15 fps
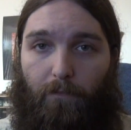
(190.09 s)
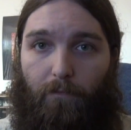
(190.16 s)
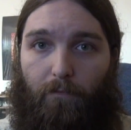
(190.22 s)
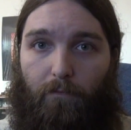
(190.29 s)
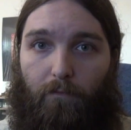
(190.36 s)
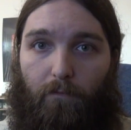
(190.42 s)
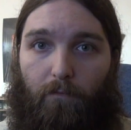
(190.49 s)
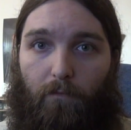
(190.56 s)

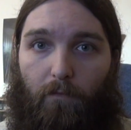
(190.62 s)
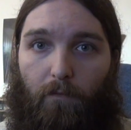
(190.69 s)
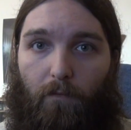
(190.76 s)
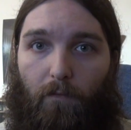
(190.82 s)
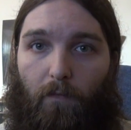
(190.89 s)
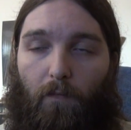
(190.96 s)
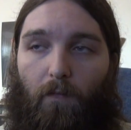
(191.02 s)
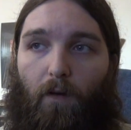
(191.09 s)

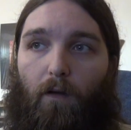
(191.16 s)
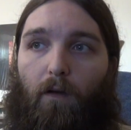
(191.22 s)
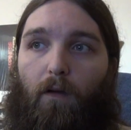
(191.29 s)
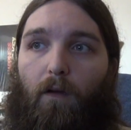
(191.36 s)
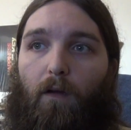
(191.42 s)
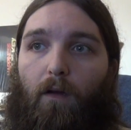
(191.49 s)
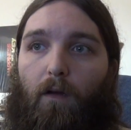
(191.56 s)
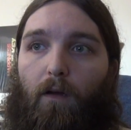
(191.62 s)

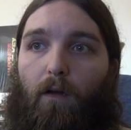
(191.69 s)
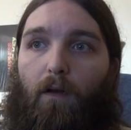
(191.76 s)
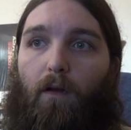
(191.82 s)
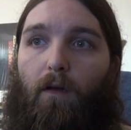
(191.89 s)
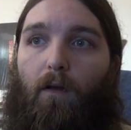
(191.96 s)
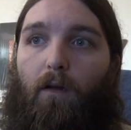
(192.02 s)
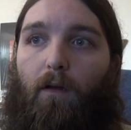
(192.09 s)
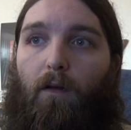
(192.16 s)

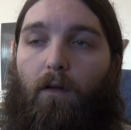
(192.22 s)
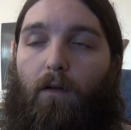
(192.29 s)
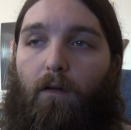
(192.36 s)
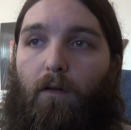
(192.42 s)
Nothing is said.